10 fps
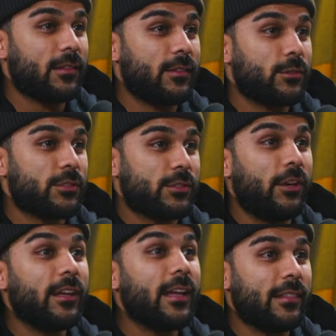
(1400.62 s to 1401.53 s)
It was
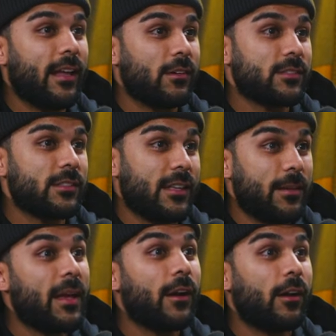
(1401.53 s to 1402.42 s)
38,000 that
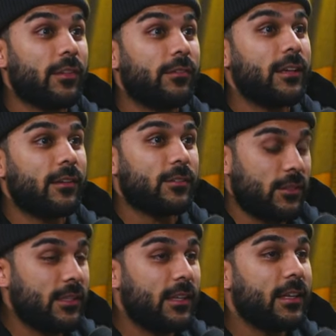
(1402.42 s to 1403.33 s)
he made off the video. So
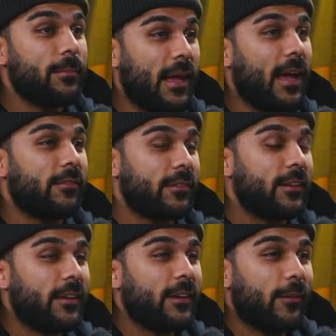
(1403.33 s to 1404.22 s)
he did give me half
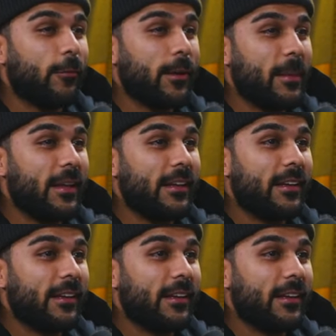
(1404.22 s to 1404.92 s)
of what it made.